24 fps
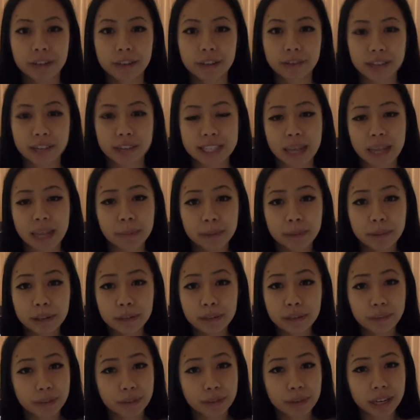For example,
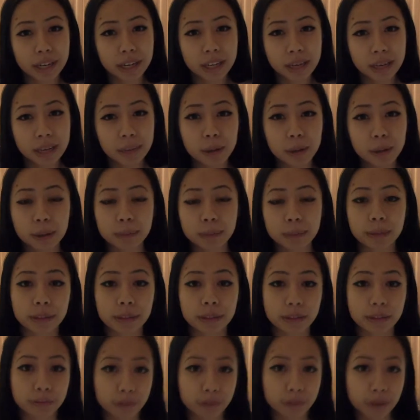if you're writing a poem about
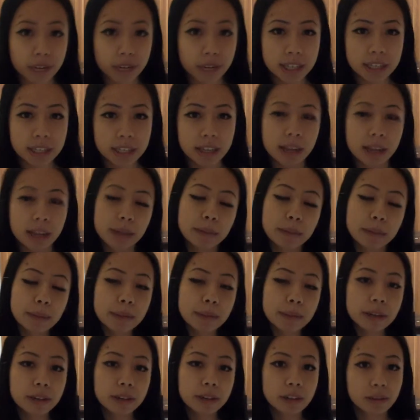the forest, maybe
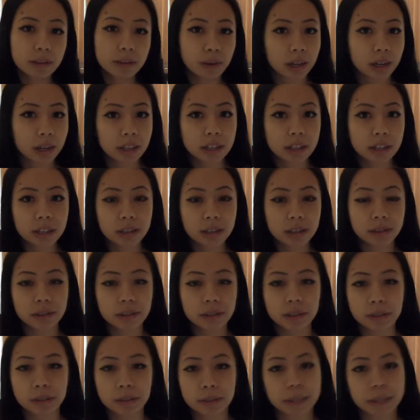you'll want to
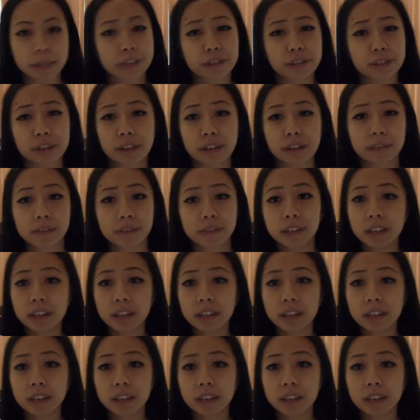include a picture of